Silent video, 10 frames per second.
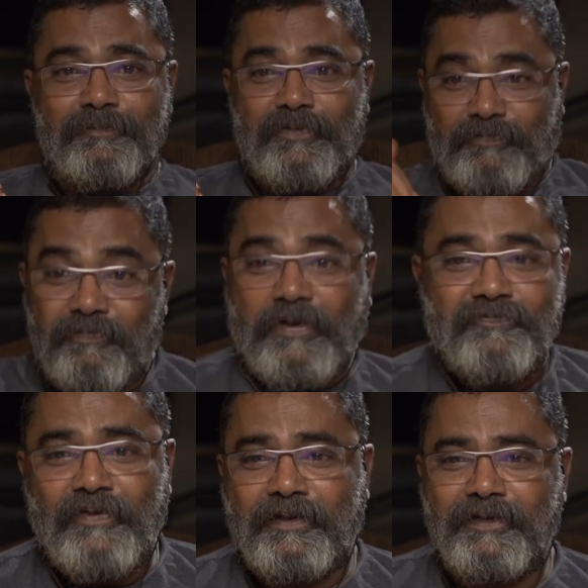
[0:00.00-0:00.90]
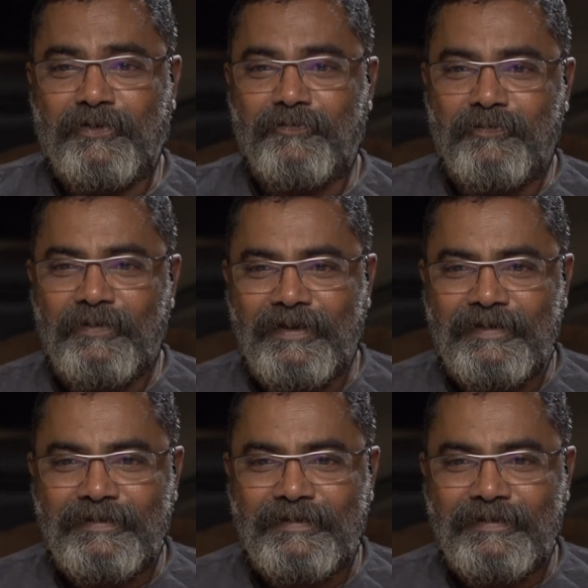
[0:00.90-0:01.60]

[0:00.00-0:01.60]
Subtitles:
but we were affecting, you know, we were like,